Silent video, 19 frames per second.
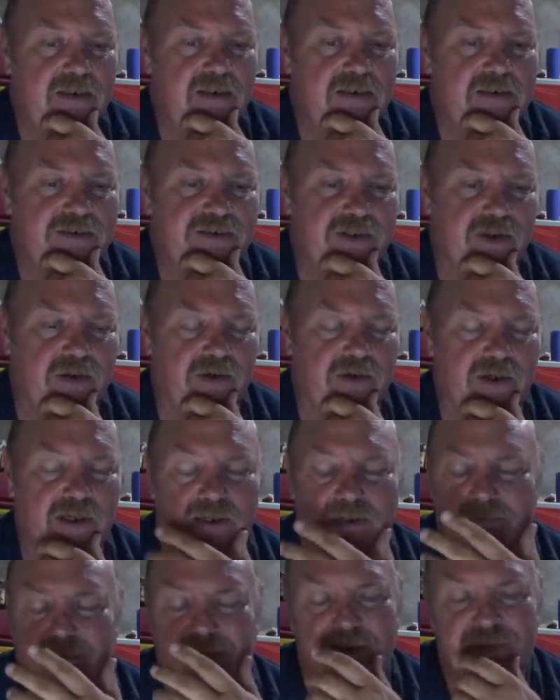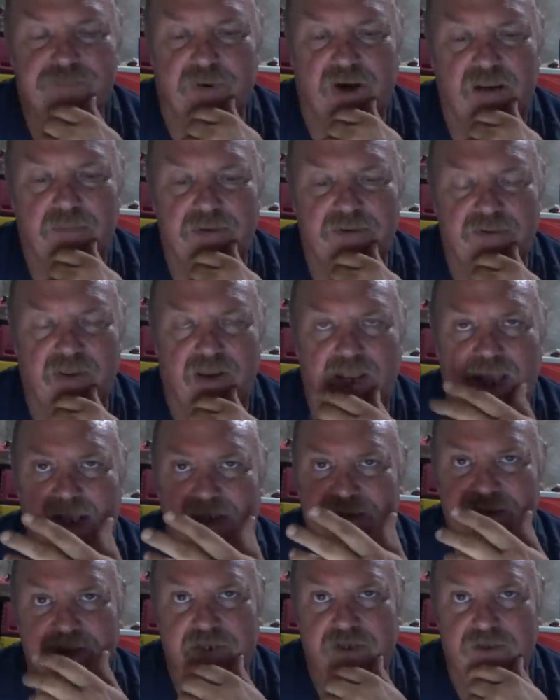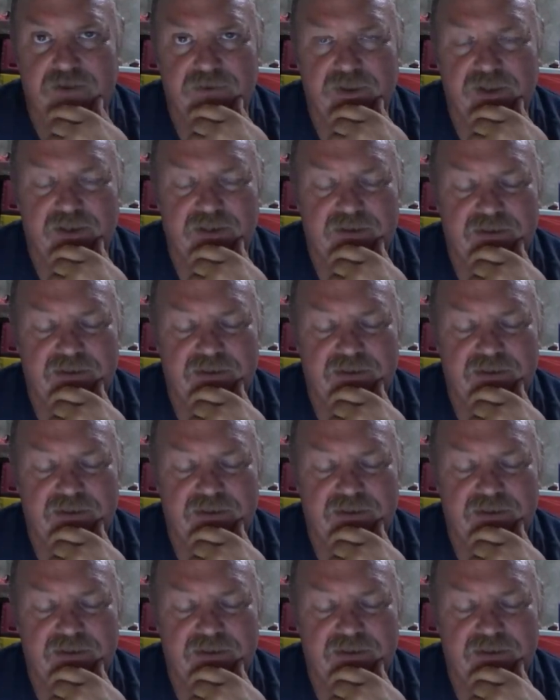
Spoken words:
So, and that's probably the last year that